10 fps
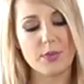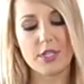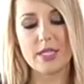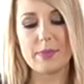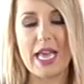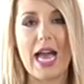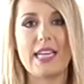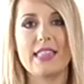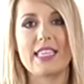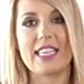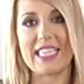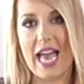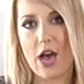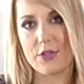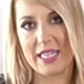we're gonna be adding the
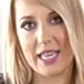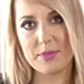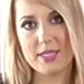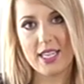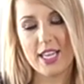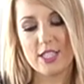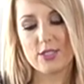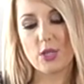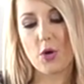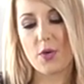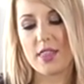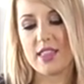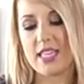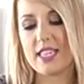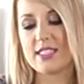cacao nibs. So
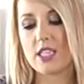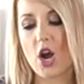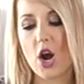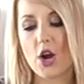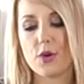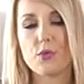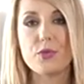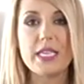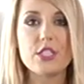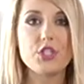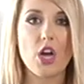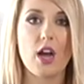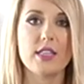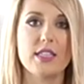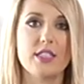these are real
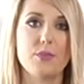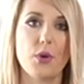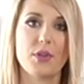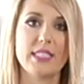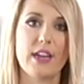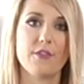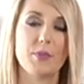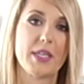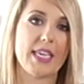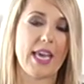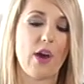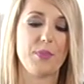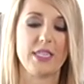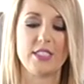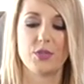chocolate broken down from a cacao
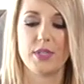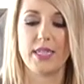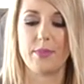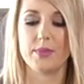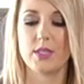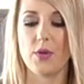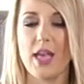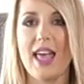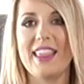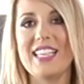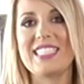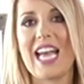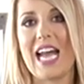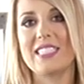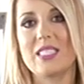bean into a nib. So this
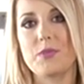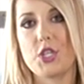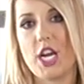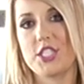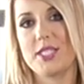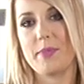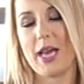adds some crunch, some